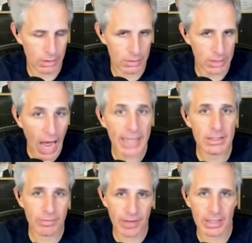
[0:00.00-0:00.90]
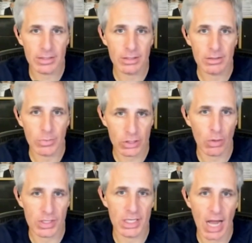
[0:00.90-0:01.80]
non-defense, what's
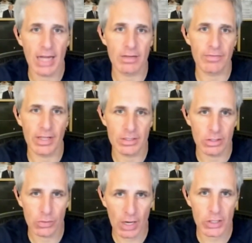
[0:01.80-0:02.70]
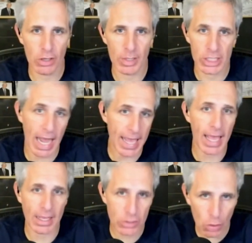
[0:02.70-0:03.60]
known as the non-defense discretionary budget,
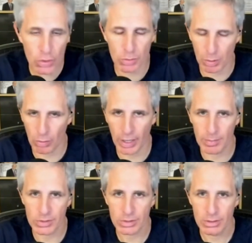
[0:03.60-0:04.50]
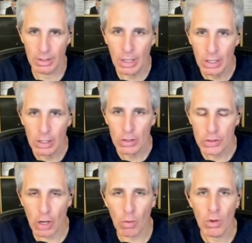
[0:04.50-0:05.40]
aka social programs.
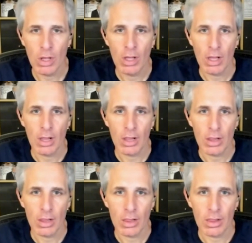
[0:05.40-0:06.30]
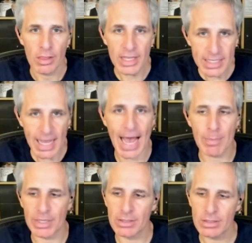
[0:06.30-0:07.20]
So this
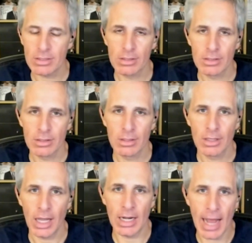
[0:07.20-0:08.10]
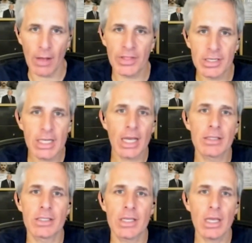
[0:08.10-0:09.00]
happens, and now the
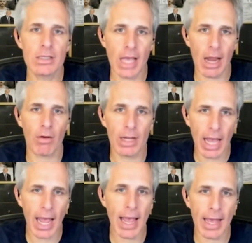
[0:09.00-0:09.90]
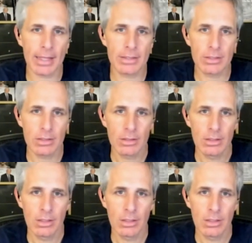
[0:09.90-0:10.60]
DNC is airing ads